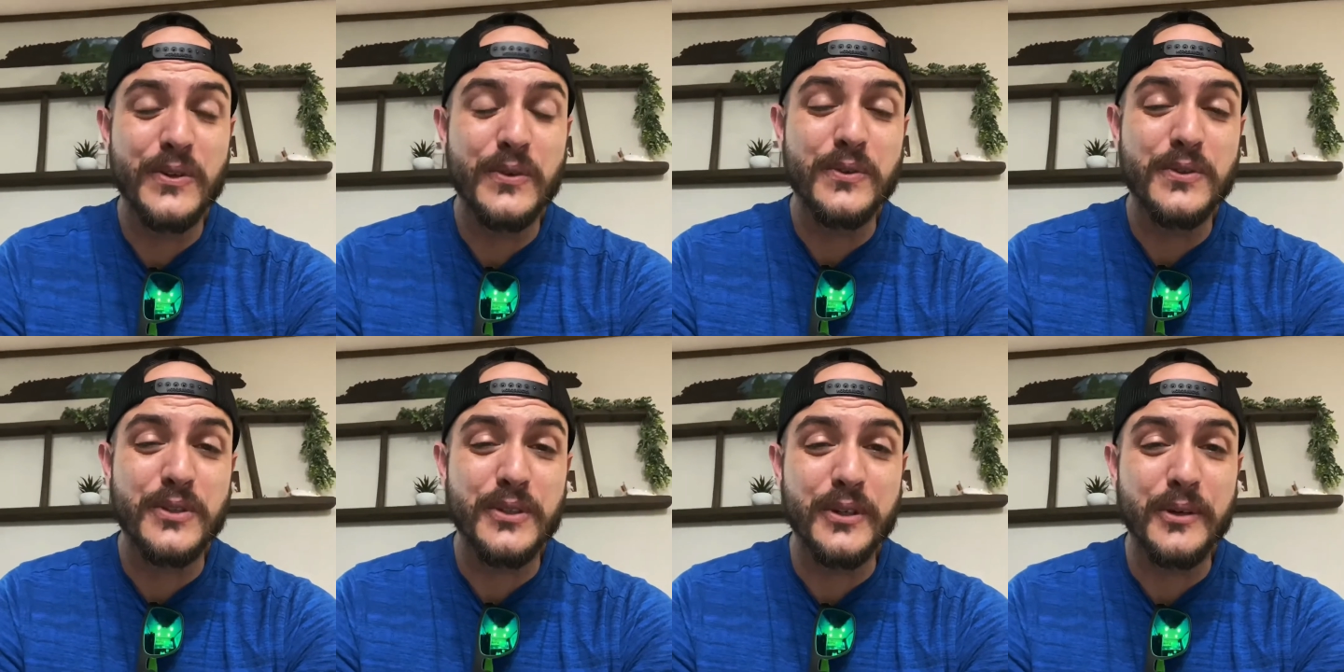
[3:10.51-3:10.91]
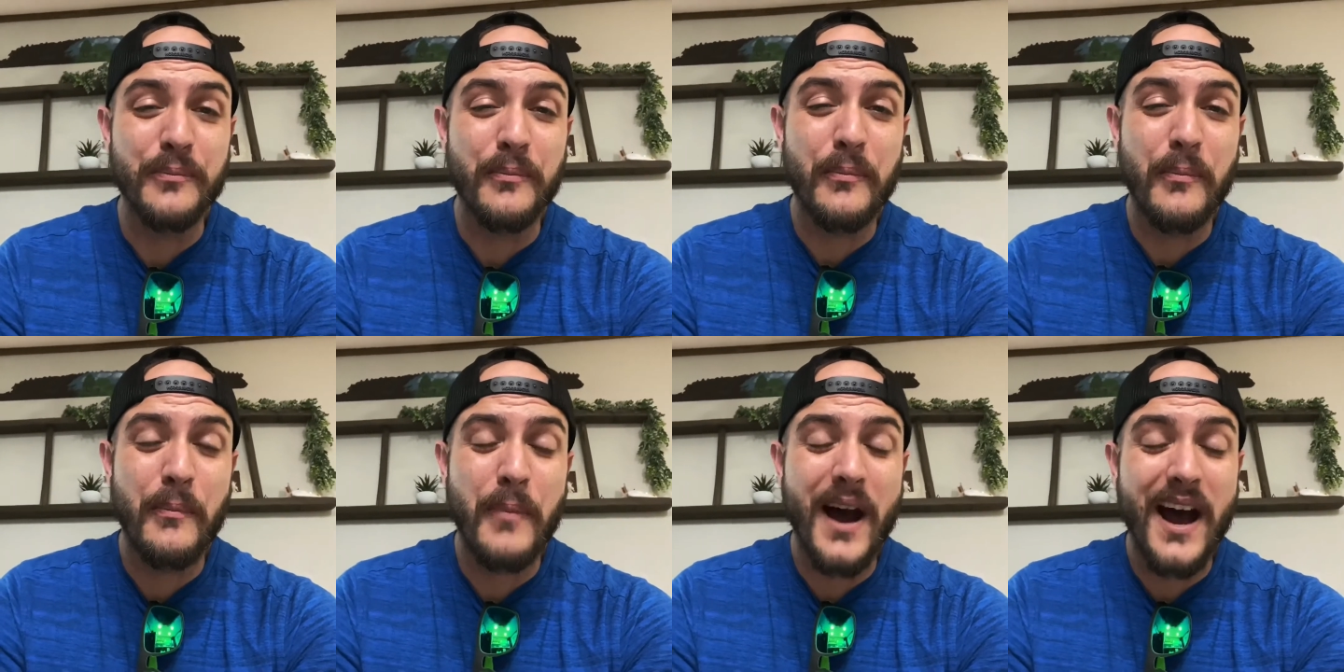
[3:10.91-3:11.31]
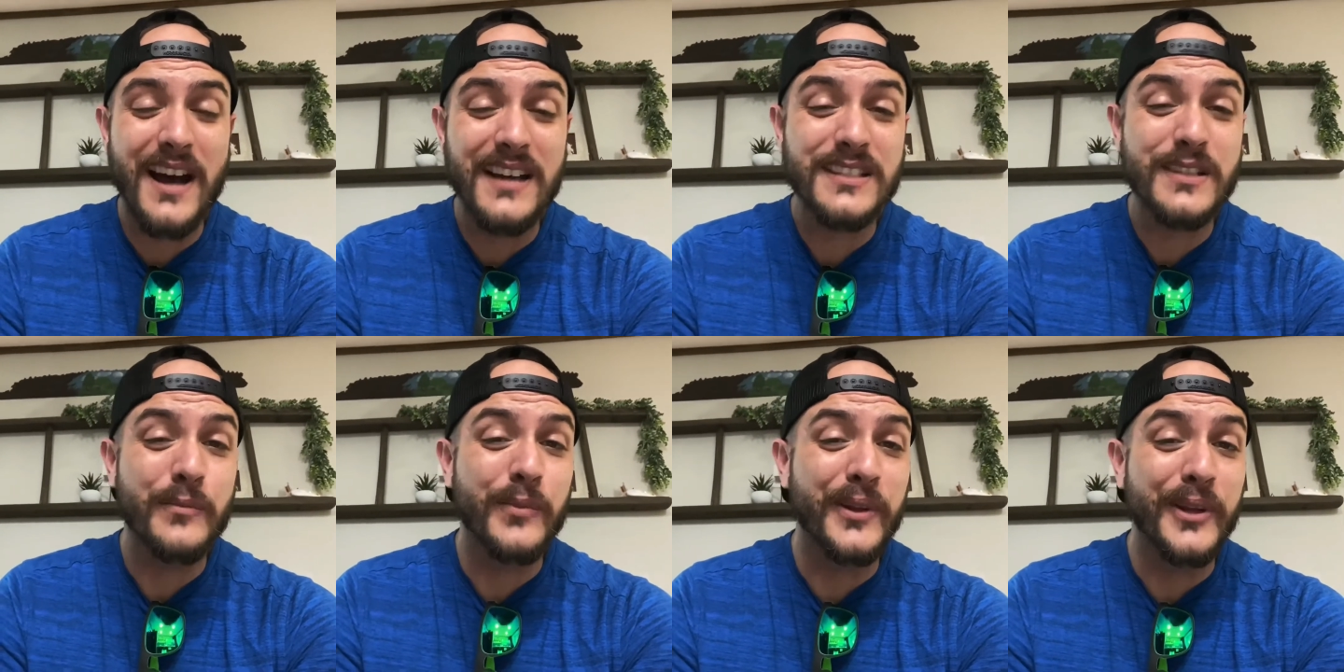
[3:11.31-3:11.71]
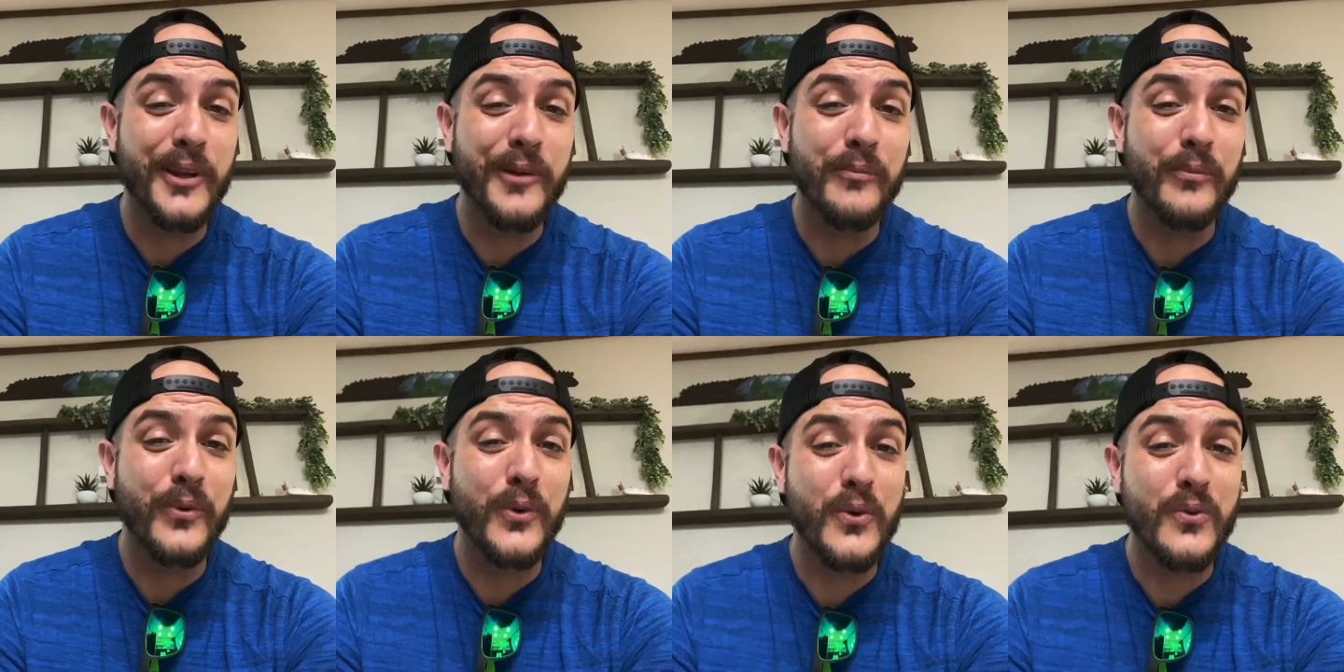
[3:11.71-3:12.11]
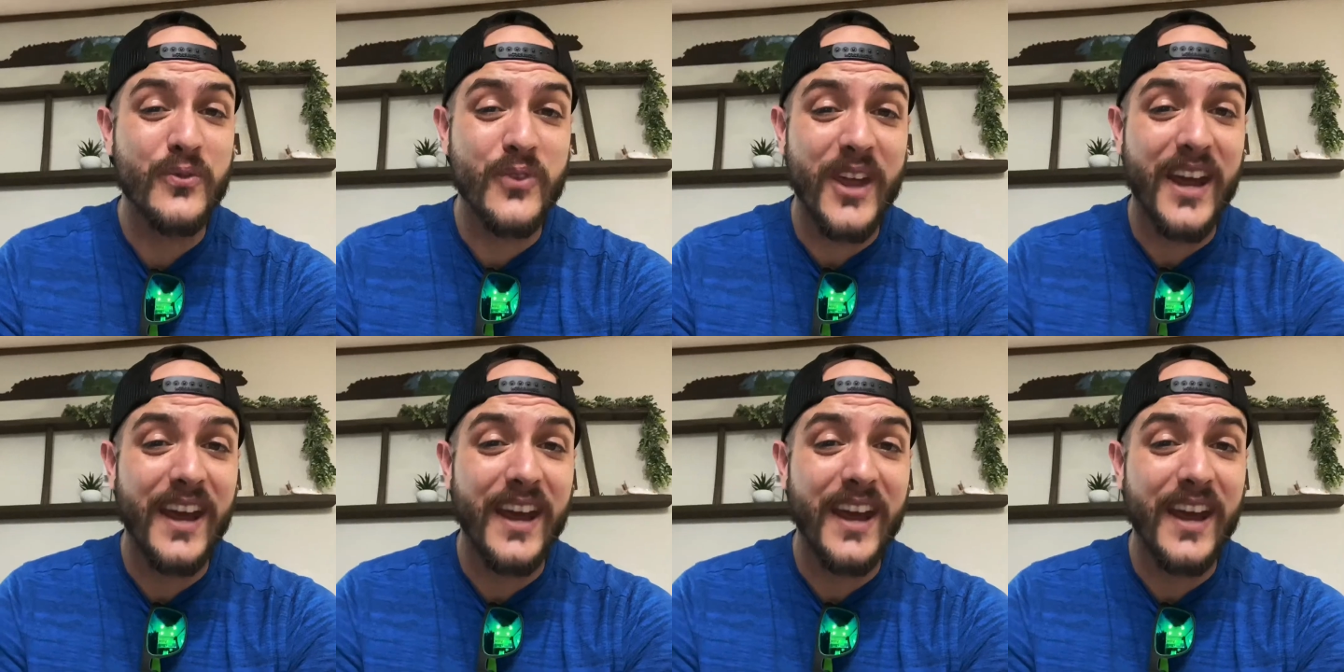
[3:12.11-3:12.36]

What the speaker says: to possibly improve that.